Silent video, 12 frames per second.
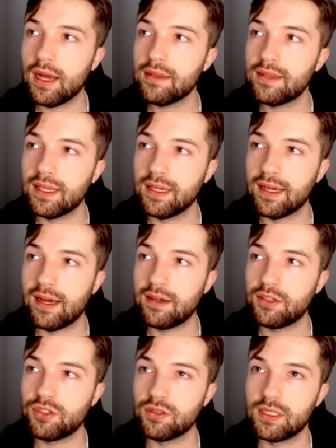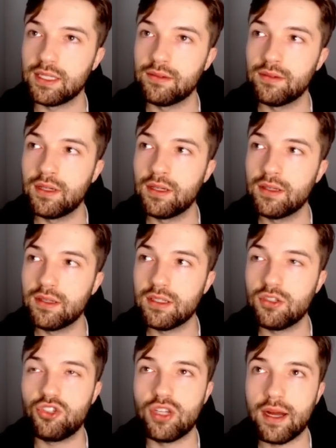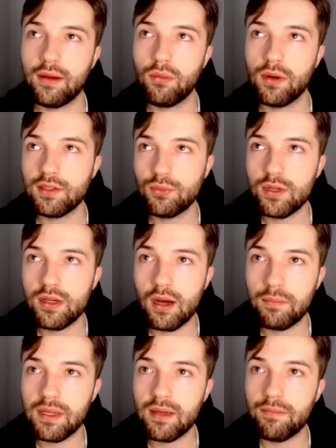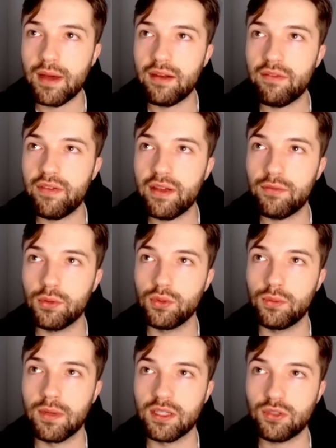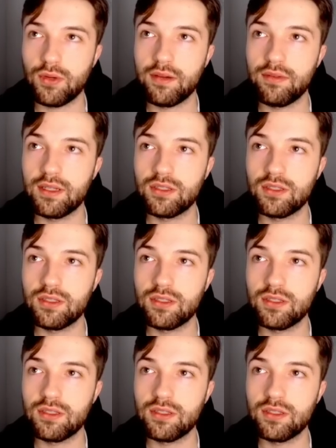think, actually, the Jaguars would not be a bad fit for Luke Musgrave.